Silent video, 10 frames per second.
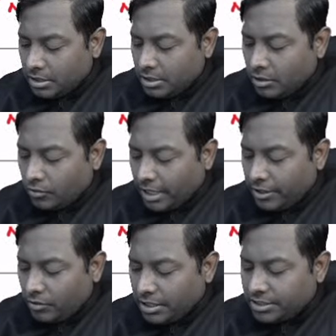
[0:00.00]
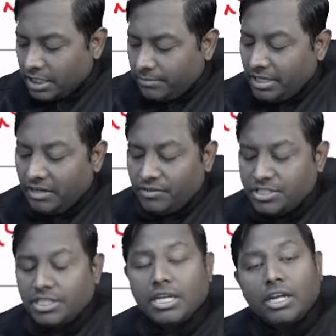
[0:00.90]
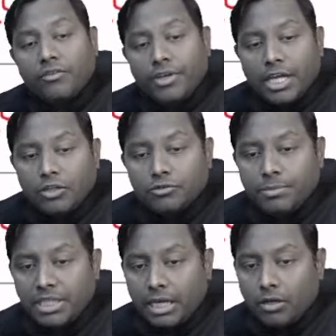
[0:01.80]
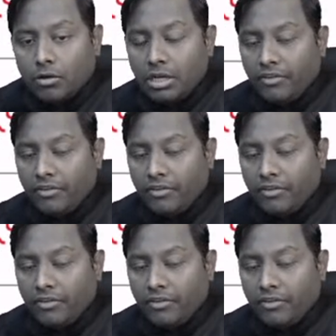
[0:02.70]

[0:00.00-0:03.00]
Now, can you guys tell me in which scenario we can use bithanicol?